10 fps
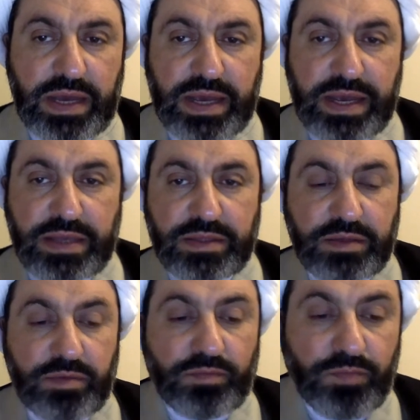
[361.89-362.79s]
and
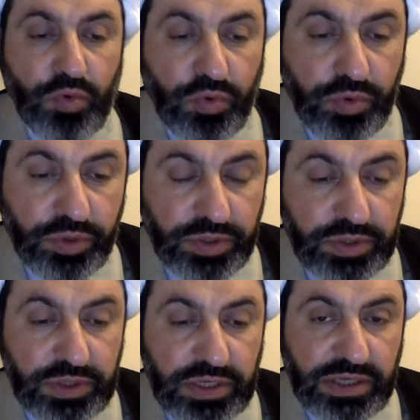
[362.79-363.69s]
more
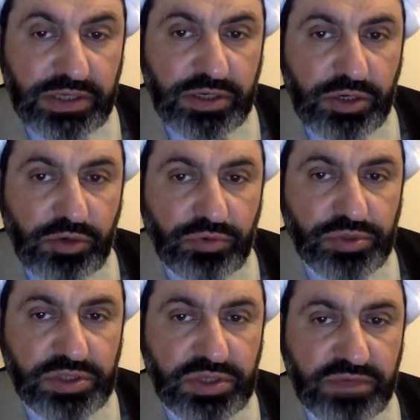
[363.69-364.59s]

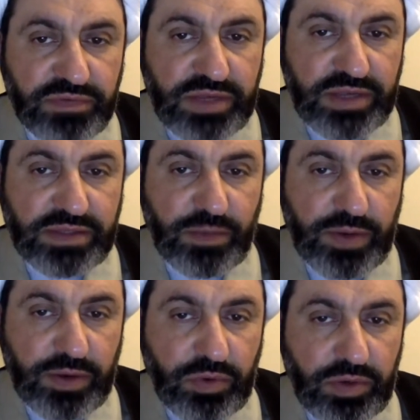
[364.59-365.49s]
inclusive than
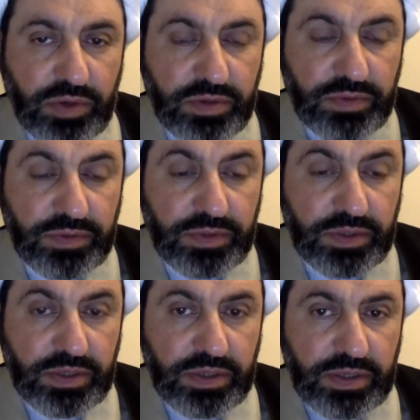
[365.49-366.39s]
tawakkul.
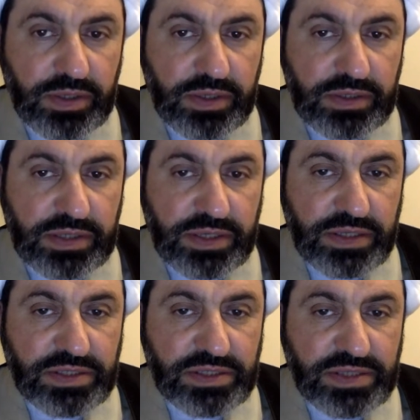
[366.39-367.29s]
Then
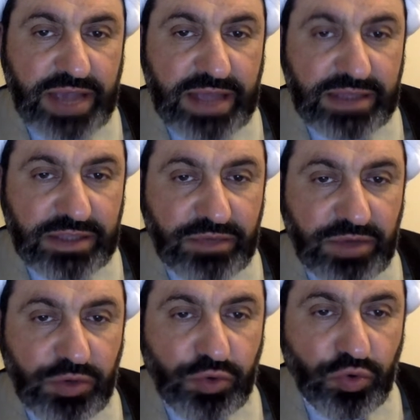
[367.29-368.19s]
he says,
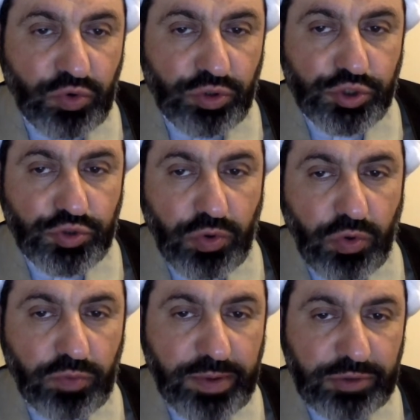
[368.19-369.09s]
"At-tawakkulu
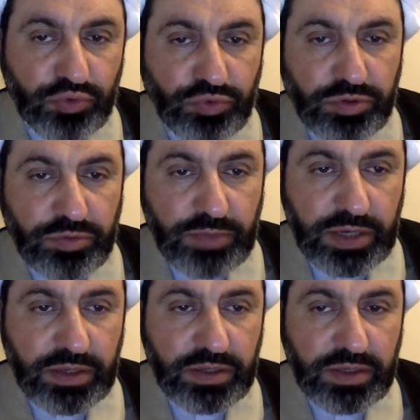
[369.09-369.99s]
shu'batun
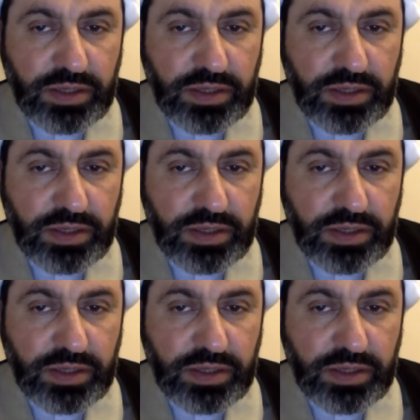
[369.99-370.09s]
min."